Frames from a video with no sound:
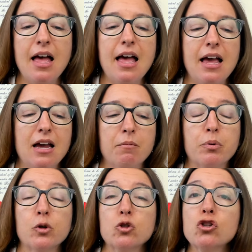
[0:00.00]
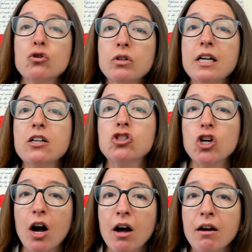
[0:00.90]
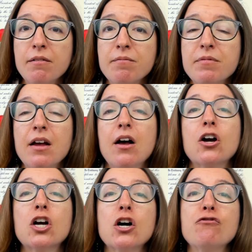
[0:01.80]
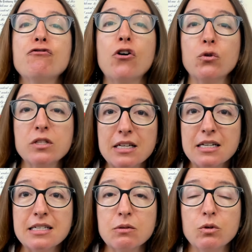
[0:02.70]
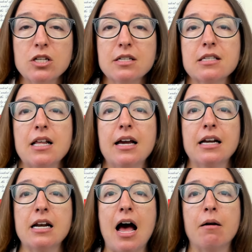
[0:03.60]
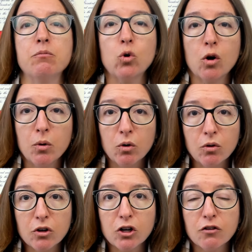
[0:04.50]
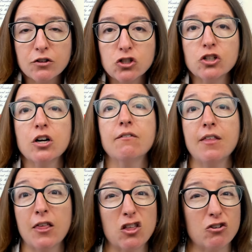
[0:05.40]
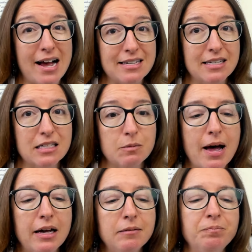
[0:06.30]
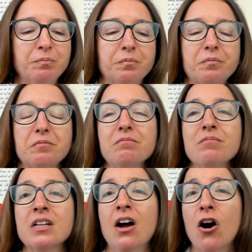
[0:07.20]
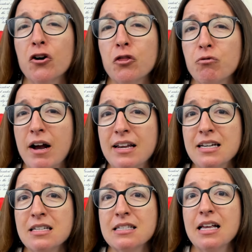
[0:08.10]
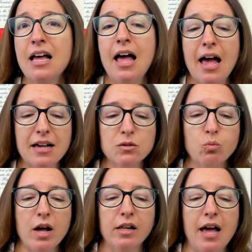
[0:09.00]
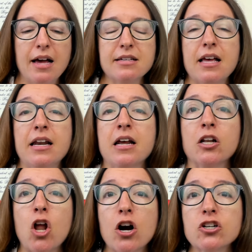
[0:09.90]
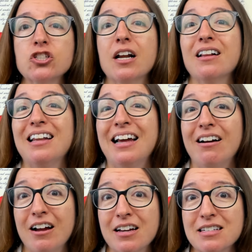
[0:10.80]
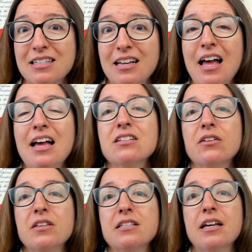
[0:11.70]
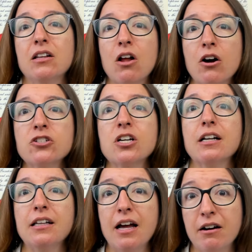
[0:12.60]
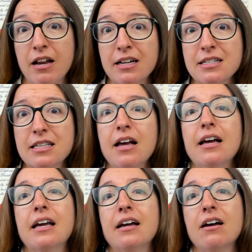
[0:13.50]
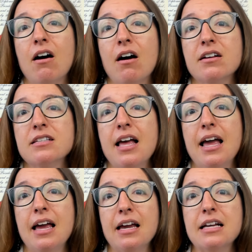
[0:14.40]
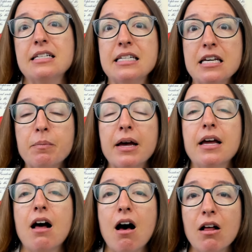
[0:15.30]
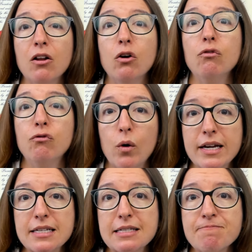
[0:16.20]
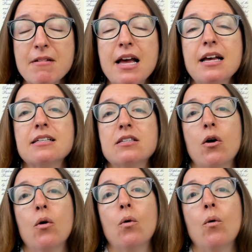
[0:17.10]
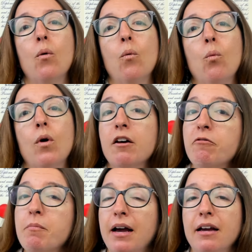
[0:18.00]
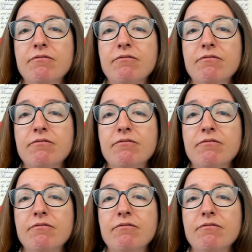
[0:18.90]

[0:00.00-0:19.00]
a protruding jaw, kyphosis, which is like an abnormal curvature of the thoracic spine, arthritis, as well as an enlarged larynx. So this enlarged larynx can cause a deep and hollow voice. So one of my